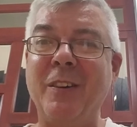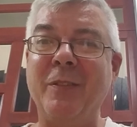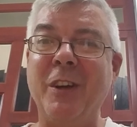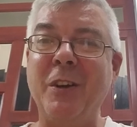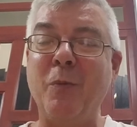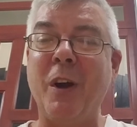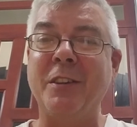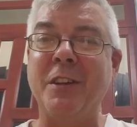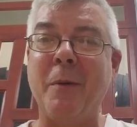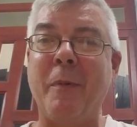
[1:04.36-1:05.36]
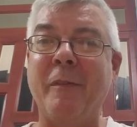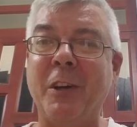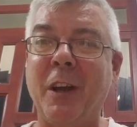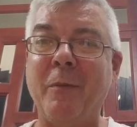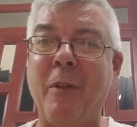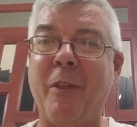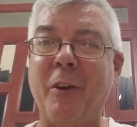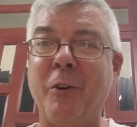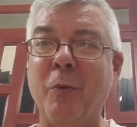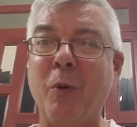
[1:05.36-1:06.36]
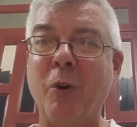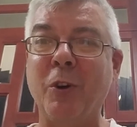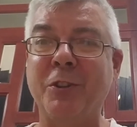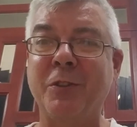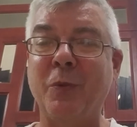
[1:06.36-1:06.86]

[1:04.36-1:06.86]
He wakes up every time the thunder rolls,